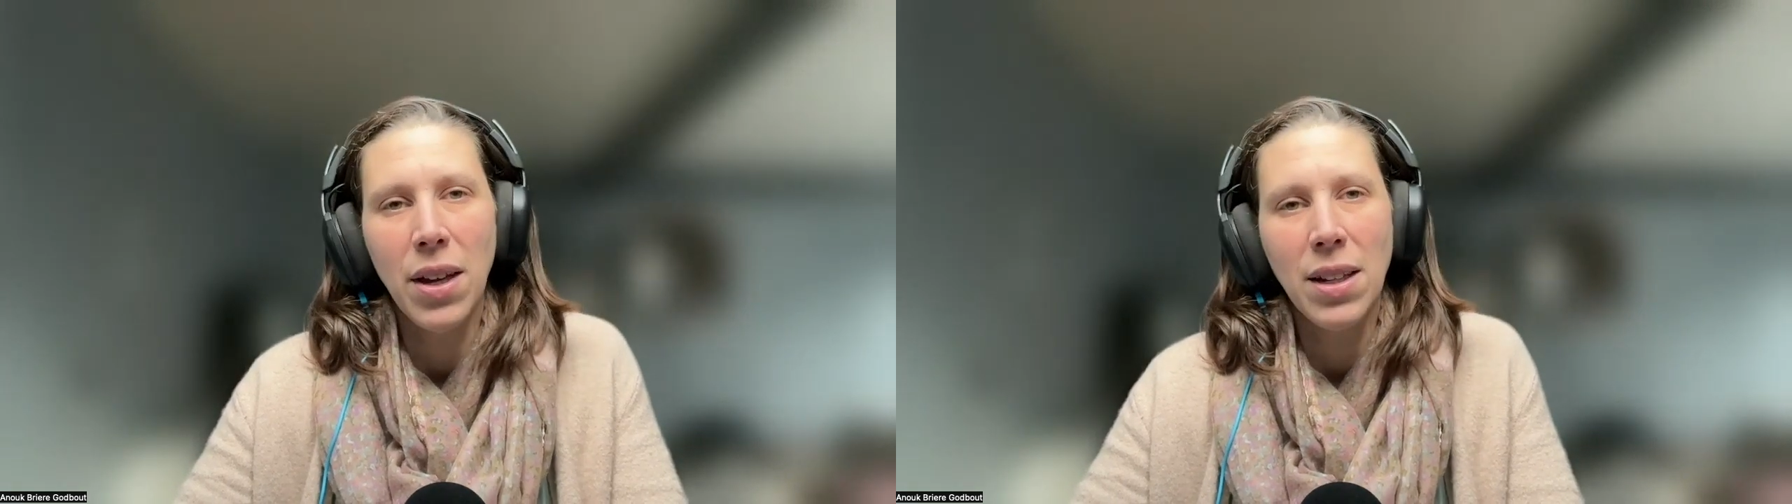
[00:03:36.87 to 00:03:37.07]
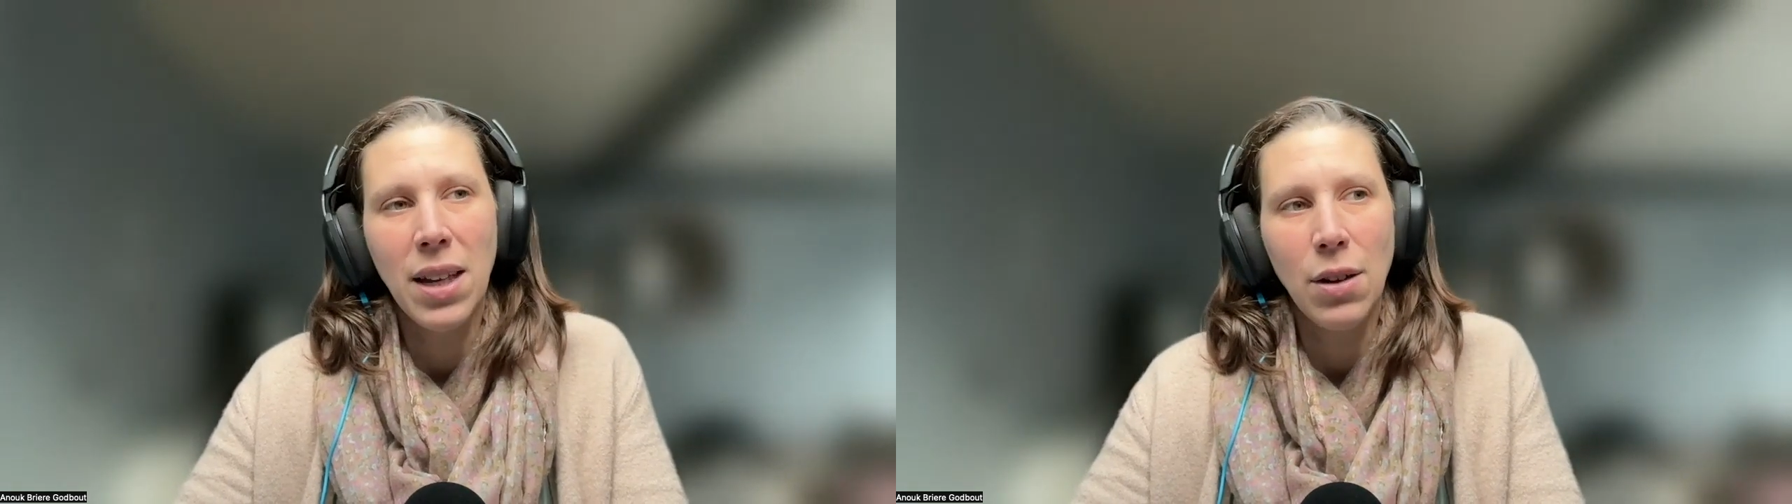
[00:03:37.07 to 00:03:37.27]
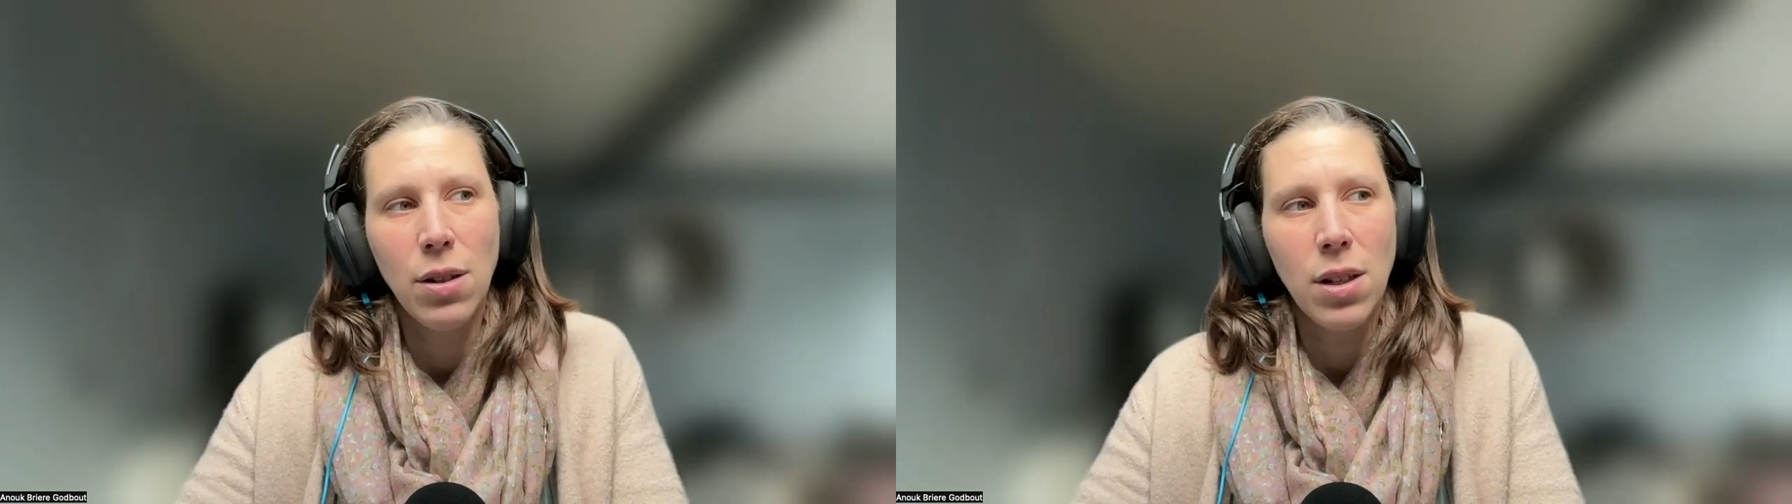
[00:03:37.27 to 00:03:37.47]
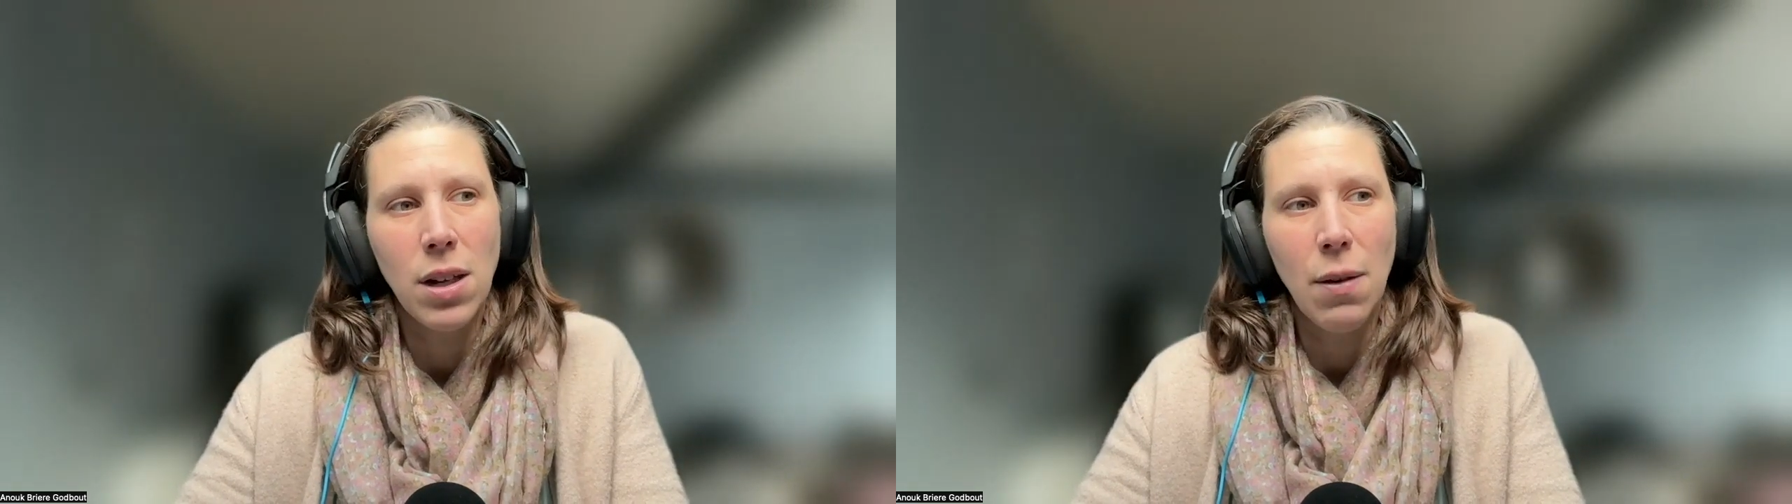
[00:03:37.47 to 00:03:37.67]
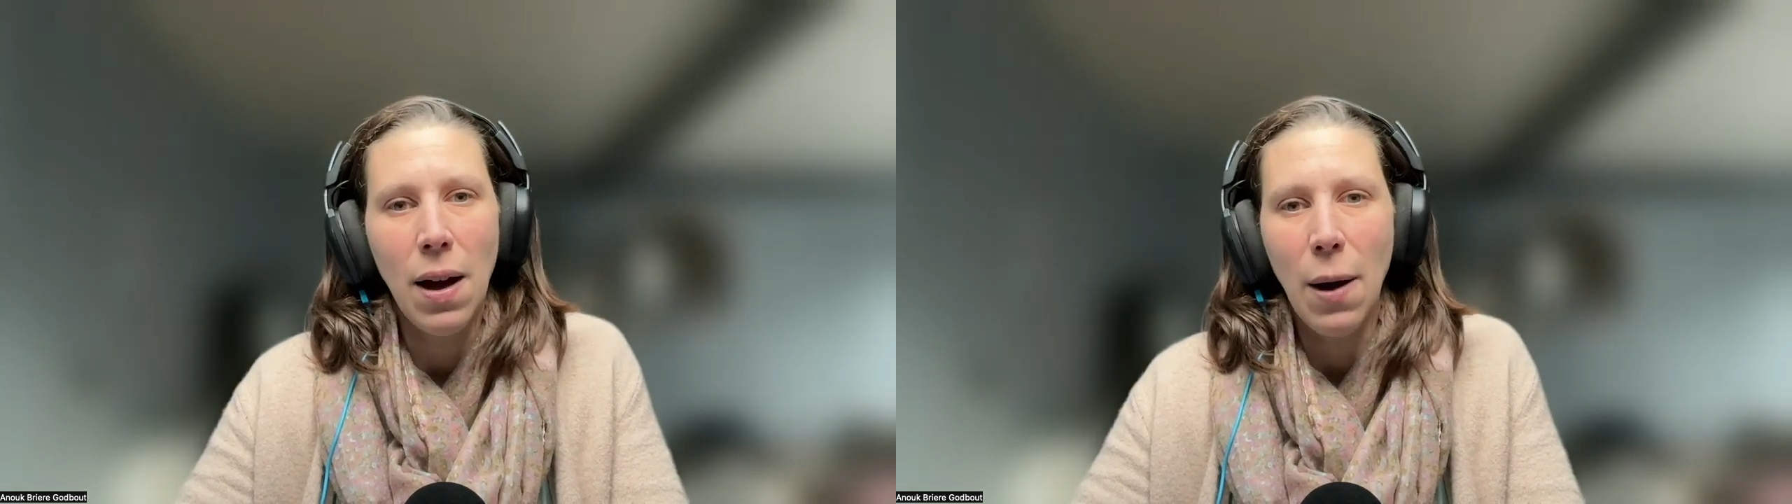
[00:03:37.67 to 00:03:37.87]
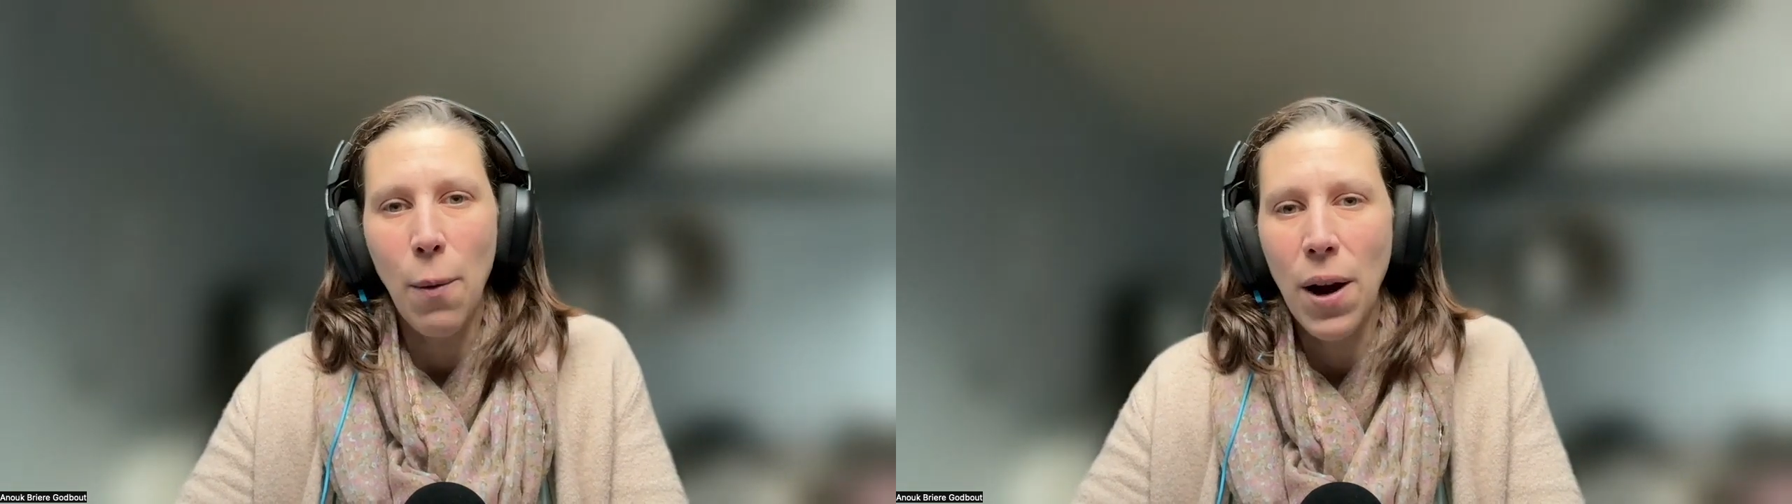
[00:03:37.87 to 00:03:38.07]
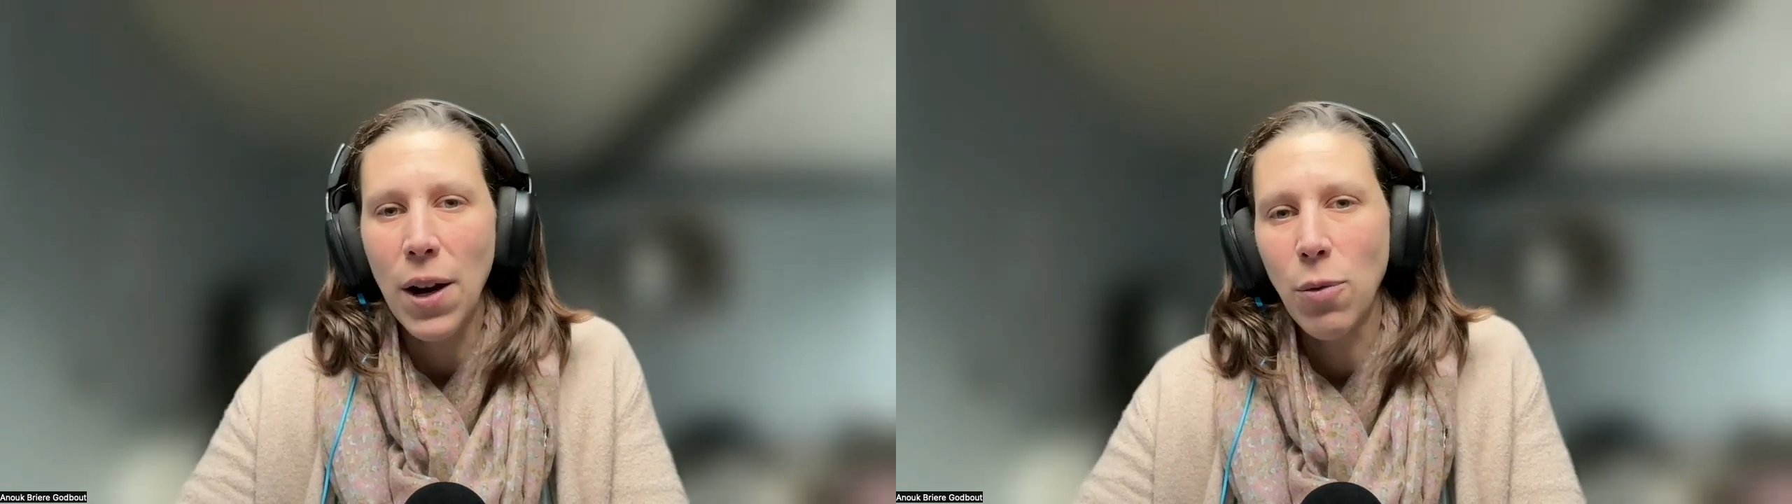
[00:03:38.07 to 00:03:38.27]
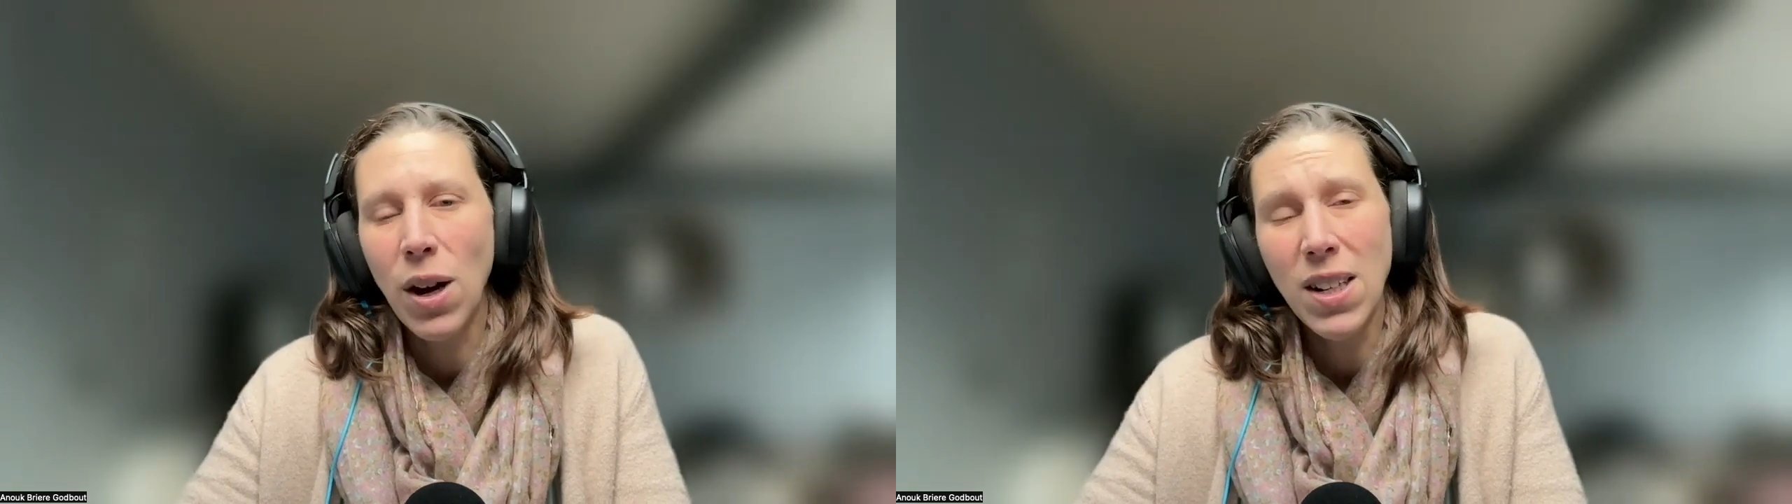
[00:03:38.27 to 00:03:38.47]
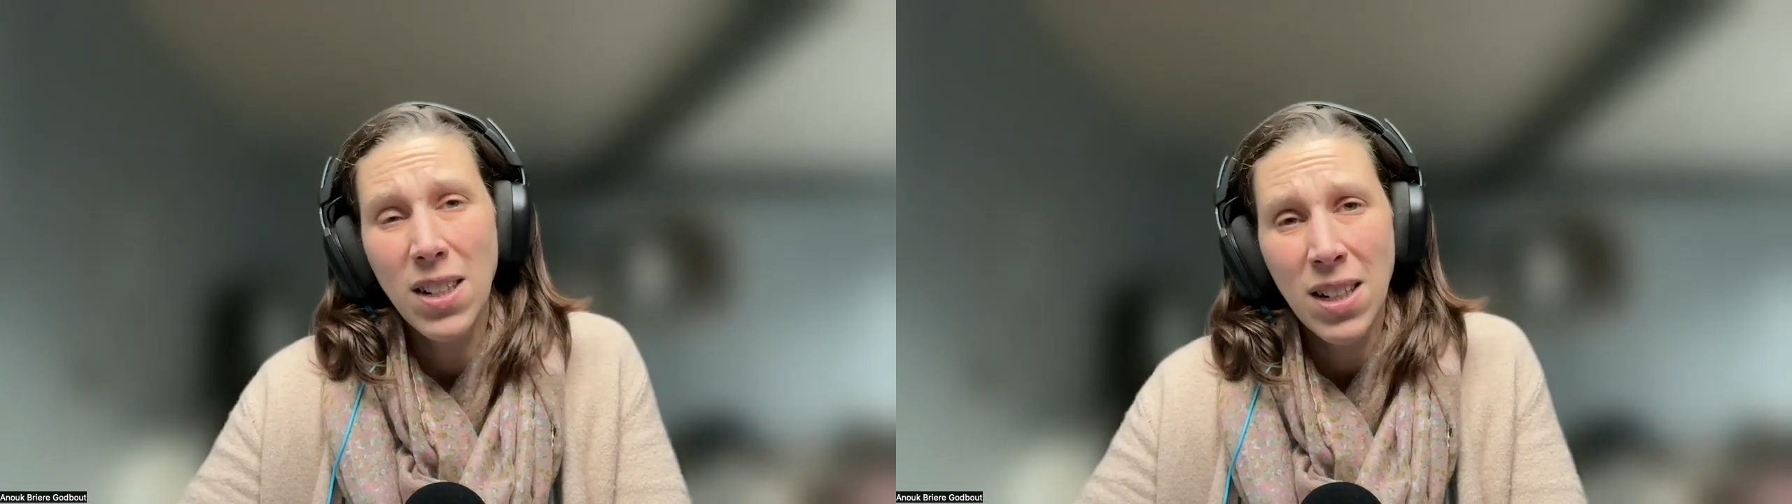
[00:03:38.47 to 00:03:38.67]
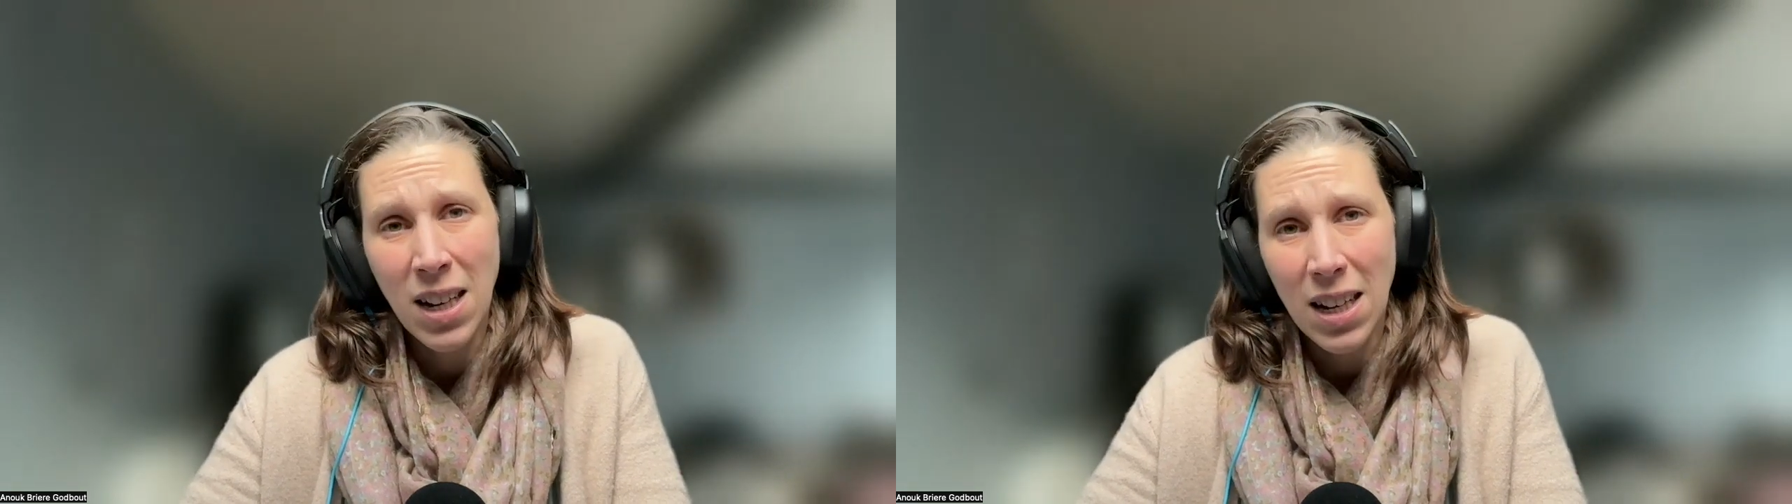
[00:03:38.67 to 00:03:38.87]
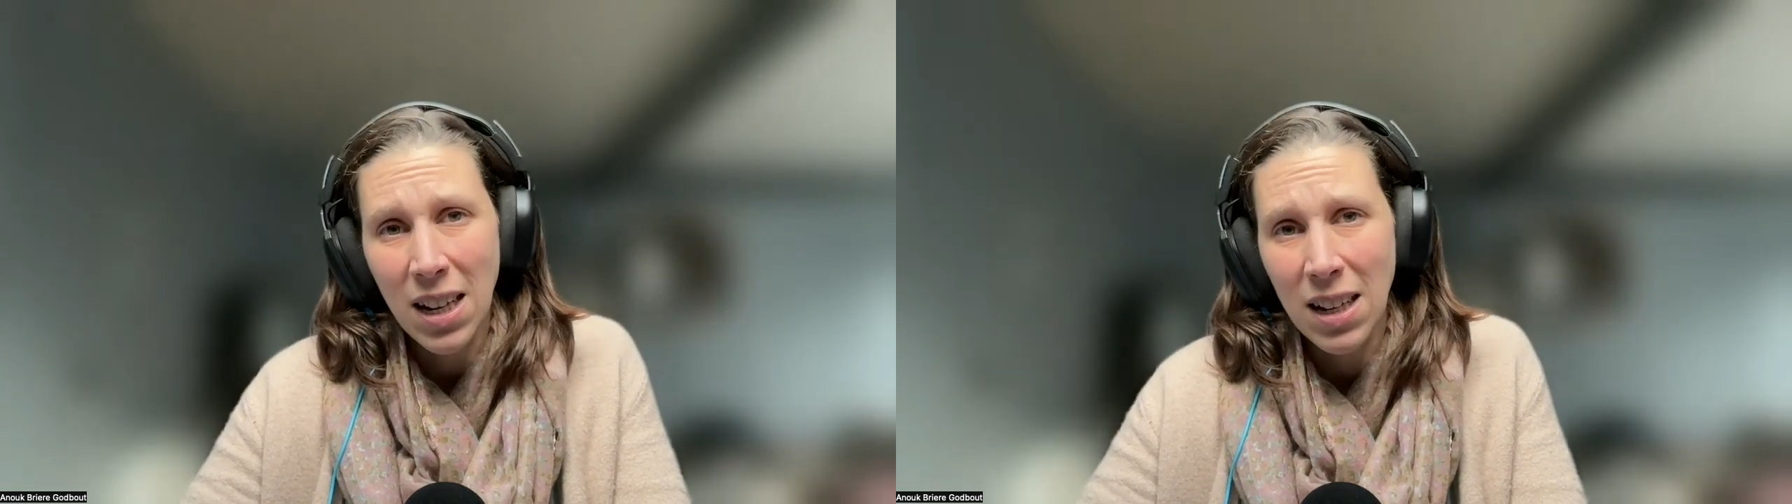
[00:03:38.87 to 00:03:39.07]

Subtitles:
there's one-on-one